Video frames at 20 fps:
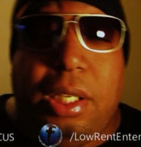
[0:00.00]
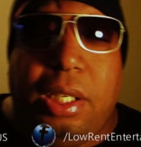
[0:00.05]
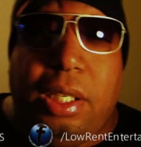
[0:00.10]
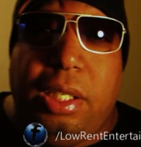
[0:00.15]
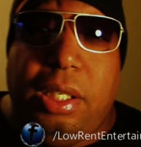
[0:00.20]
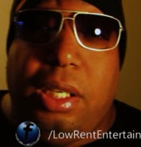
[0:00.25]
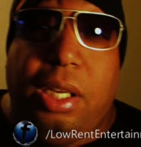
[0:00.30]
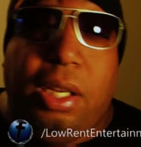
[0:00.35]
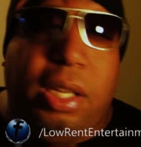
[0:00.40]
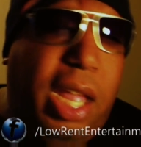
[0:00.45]

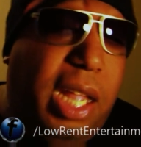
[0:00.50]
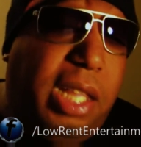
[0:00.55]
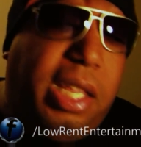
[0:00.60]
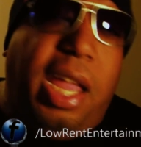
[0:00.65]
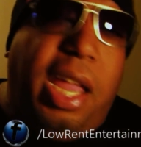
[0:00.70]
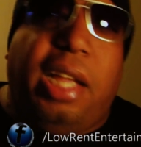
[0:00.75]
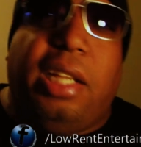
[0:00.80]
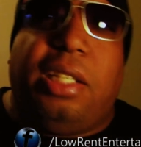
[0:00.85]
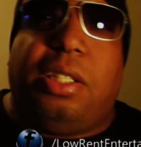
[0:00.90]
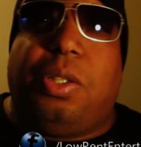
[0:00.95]
You know, they
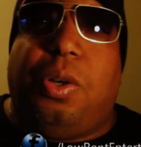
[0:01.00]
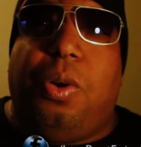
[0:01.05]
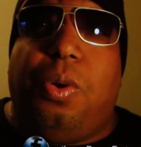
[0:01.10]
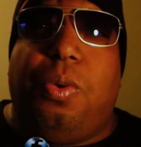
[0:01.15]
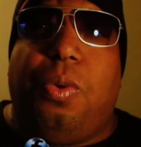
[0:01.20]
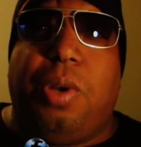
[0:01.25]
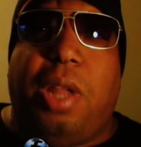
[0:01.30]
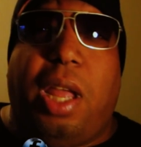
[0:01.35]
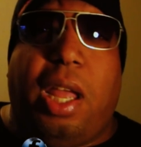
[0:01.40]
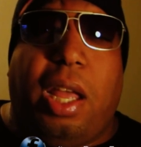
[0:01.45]
think it's
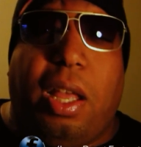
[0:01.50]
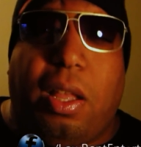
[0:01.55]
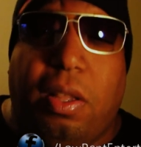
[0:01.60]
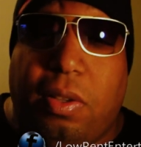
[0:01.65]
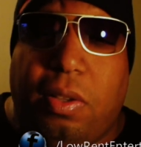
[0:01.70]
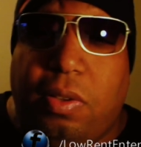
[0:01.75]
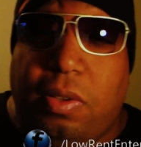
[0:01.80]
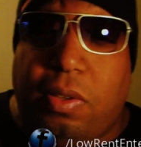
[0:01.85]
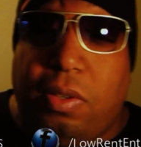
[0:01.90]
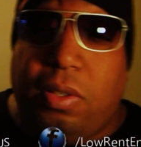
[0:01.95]
cool now.
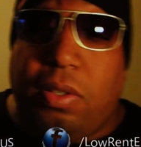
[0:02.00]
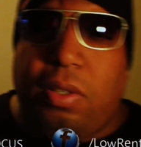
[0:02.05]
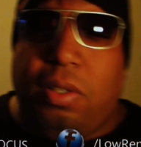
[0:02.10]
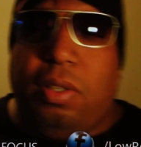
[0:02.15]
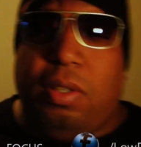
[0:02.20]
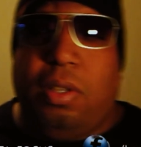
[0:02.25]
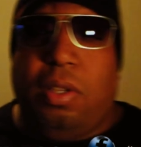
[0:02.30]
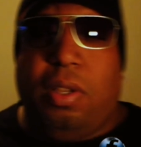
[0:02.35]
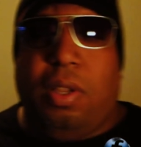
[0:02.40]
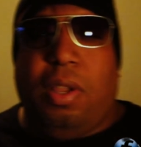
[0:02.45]

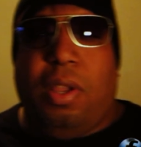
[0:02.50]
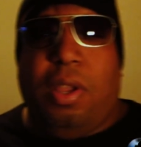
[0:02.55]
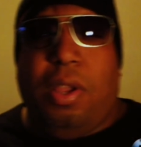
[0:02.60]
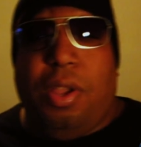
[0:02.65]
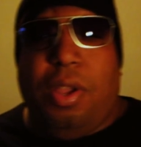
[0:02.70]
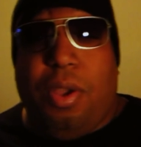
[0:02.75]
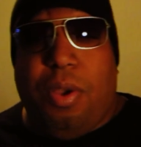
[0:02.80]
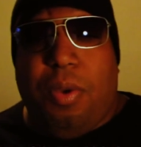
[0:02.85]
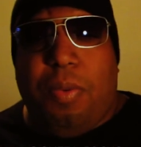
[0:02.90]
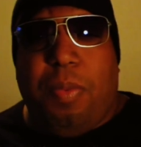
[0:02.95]

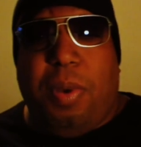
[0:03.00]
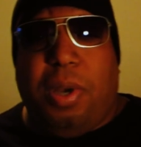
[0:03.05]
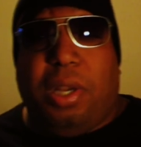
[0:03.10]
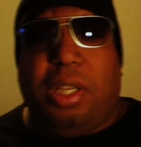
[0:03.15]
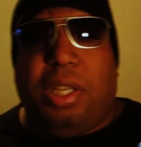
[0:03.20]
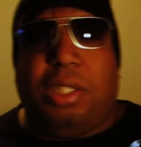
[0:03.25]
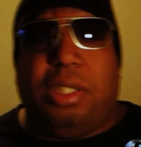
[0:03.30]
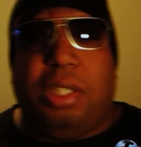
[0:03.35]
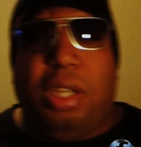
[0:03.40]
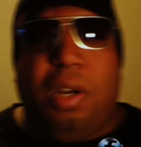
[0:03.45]
But
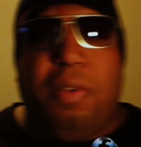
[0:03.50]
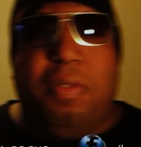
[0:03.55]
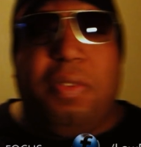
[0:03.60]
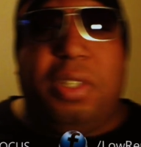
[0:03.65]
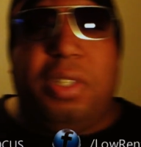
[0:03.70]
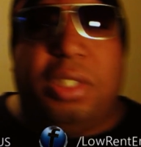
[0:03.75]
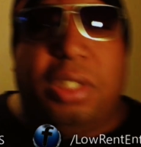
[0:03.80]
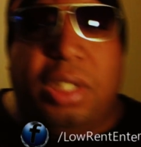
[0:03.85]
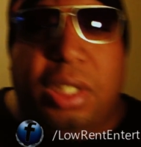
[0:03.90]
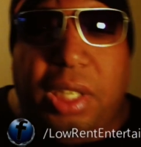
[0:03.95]

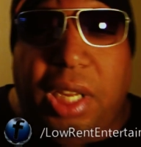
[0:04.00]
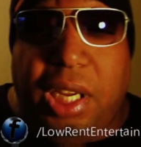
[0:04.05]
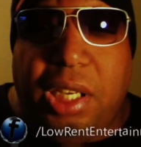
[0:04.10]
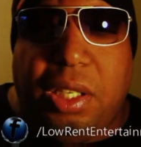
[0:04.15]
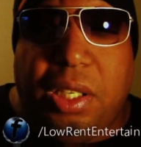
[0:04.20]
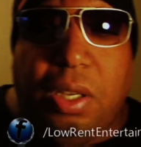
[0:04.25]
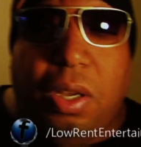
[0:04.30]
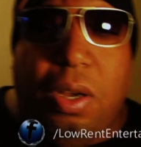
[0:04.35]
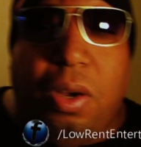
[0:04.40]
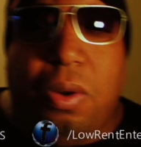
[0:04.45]
conservatives need
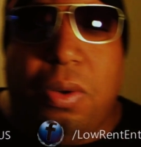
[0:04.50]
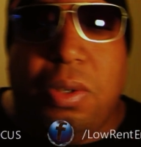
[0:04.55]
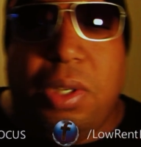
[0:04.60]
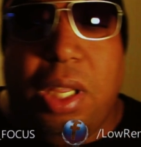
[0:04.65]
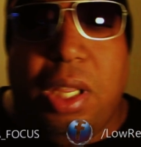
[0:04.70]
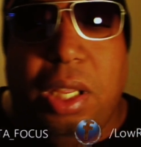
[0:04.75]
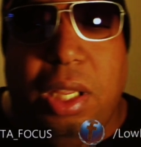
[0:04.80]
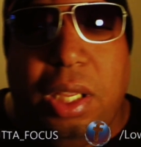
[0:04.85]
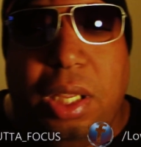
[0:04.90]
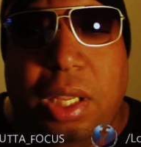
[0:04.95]
to
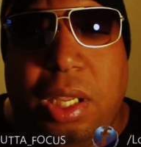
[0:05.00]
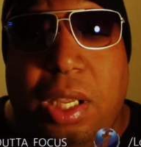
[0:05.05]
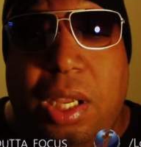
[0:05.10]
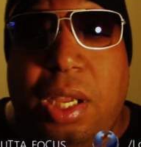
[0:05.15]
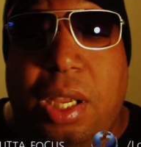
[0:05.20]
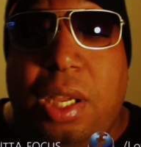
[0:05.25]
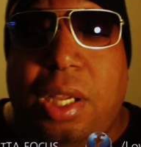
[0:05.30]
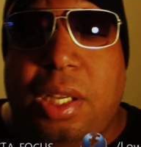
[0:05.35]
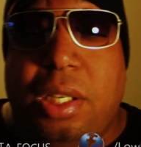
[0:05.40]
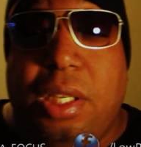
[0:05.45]
hold
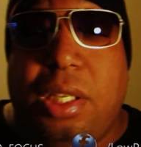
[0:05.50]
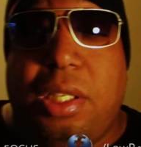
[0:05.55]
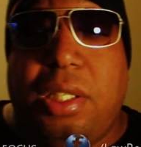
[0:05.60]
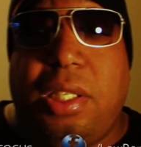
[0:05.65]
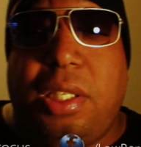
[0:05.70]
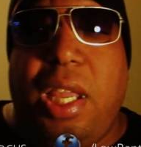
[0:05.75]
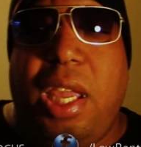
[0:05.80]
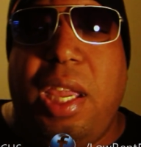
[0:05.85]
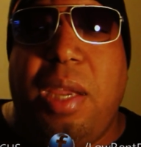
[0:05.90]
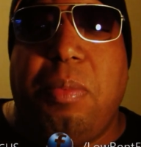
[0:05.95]
the
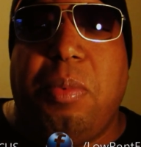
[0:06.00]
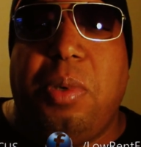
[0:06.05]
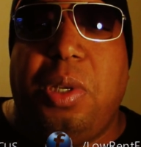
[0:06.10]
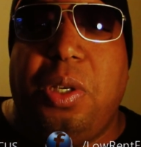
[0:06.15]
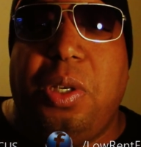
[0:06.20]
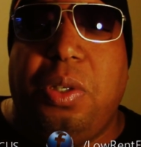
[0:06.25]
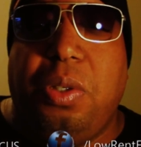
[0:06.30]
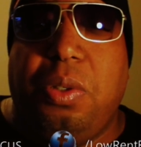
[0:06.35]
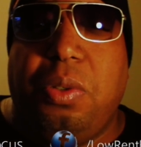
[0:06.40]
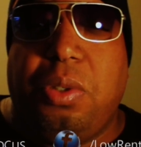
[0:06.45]
same
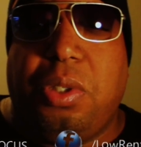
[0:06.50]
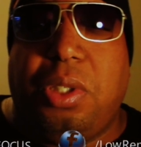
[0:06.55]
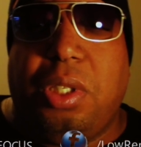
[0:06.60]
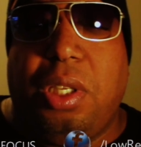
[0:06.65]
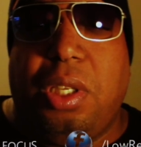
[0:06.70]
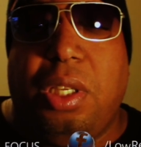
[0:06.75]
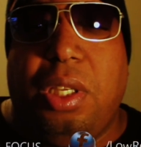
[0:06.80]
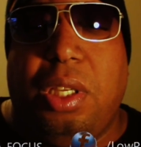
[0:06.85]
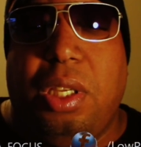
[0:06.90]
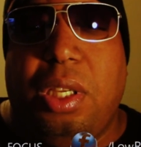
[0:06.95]
news.
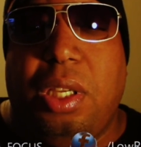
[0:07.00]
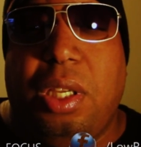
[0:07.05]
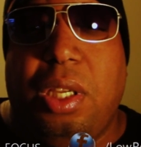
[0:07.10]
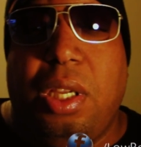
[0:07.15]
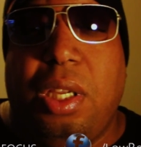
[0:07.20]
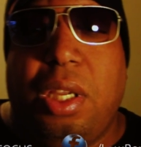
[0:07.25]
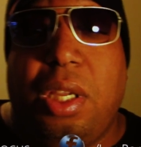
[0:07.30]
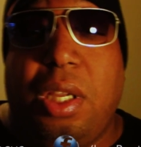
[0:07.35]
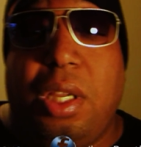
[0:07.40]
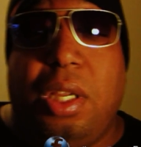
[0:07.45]

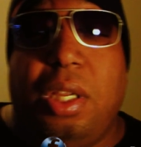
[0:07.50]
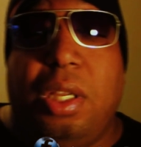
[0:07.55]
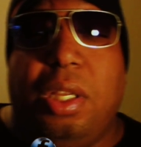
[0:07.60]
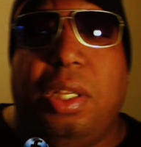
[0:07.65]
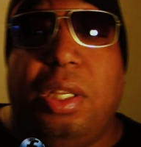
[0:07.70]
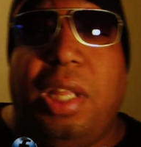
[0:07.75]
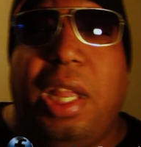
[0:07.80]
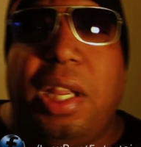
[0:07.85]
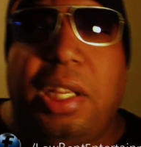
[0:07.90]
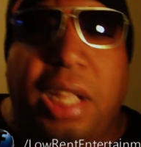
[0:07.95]

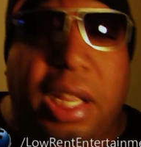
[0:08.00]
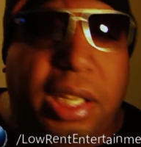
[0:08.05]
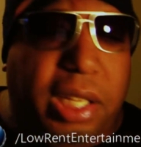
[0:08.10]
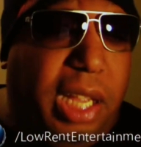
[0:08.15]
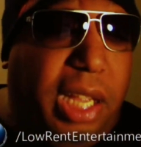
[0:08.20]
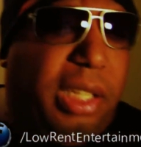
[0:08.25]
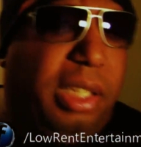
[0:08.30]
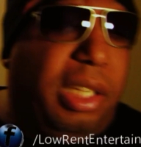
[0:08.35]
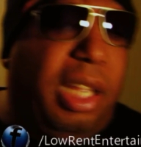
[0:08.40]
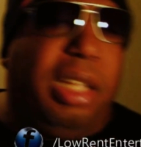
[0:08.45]

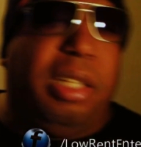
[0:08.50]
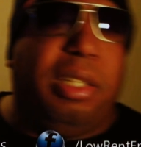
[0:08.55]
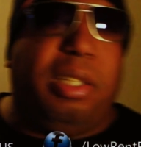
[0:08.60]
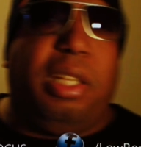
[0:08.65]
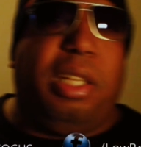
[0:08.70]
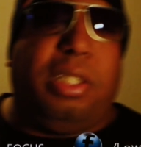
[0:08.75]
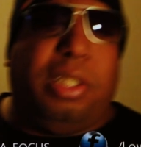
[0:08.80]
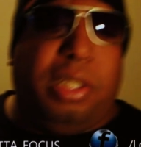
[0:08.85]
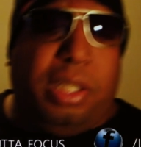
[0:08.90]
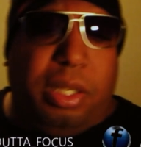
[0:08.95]

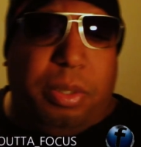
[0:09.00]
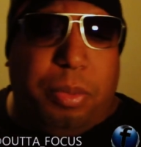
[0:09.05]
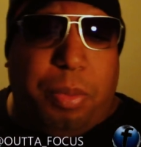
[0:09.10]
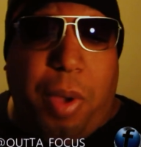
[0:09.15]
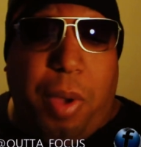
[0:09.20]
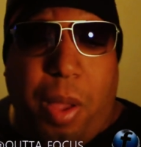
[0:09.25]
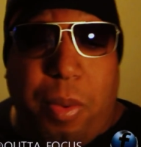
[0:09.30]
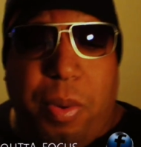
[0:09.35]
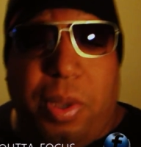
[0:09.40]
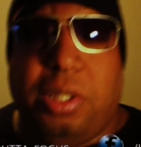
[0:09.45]
The
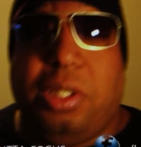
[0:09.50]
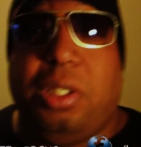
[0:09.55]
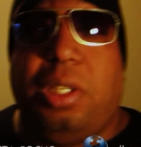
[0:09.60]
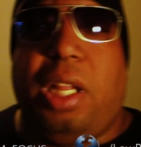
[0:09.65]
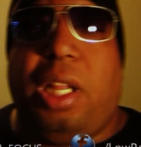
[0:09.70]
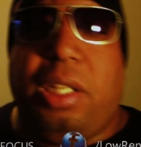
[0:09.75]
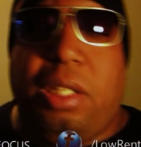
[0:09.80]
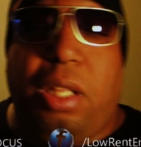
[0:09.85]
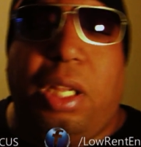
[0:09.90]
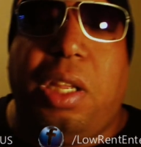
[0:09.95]
problem was, you
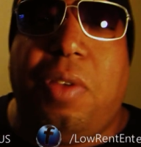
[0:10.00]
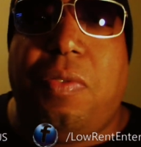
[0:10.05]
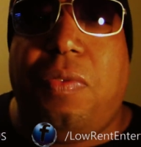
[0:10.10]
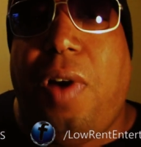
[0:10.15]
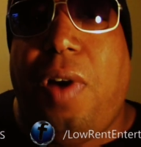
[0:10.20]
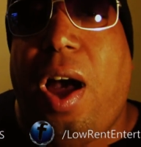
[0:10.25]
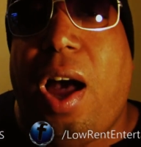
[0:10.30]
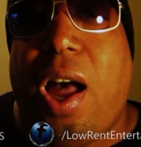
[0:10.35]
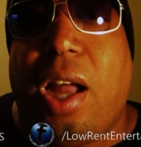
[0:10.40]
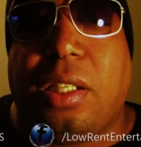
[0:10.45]
like, look at
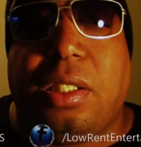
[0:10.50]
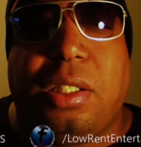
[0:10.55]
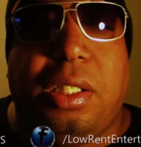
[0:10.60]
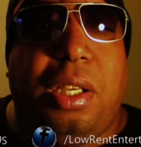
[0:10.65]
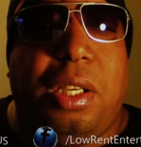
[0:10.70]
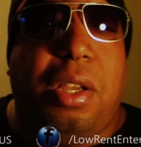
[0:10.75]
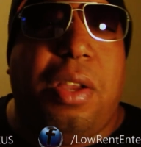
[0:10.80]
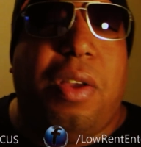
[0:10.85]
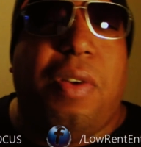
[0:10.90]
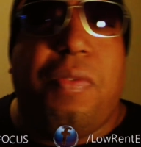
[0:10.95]
Fox.
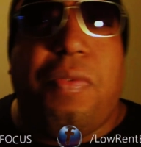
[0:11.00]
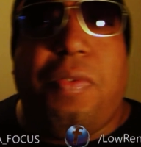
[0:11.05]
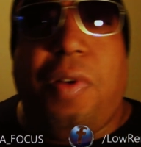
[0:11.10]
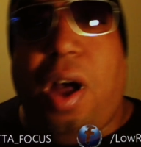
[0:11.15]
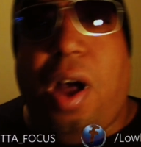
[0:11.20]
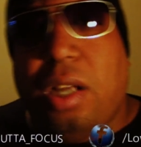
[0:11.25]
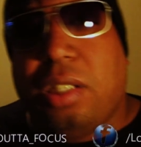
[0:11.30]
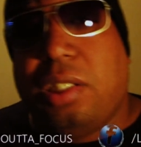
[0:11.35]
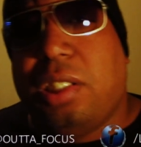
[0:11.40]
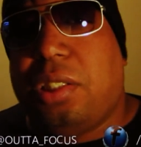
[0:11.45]

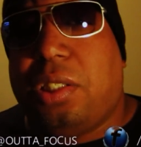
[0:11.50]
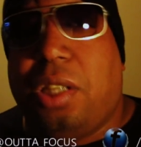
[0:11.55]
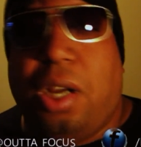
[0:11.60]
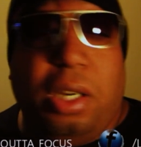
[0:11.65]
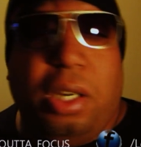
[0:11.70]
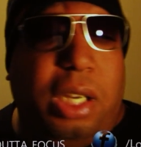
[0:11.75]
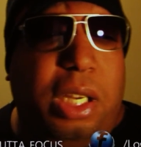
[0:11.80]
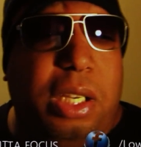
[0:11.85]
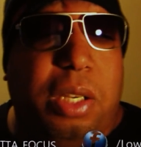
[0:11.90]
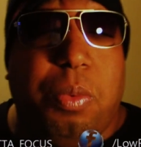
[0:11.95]
Fox has
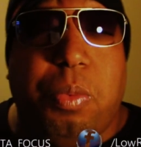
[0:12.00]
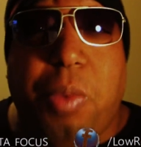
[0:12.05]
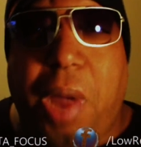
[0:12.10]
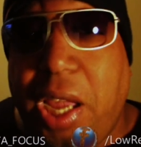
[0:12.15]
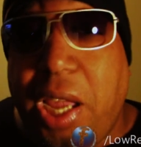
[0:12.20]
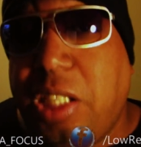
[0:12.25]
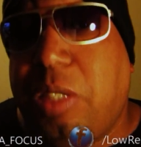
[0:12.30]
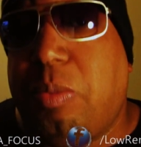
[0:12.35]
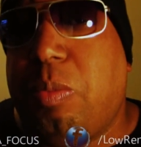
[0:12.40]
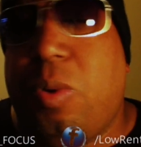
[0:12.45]
turned into race.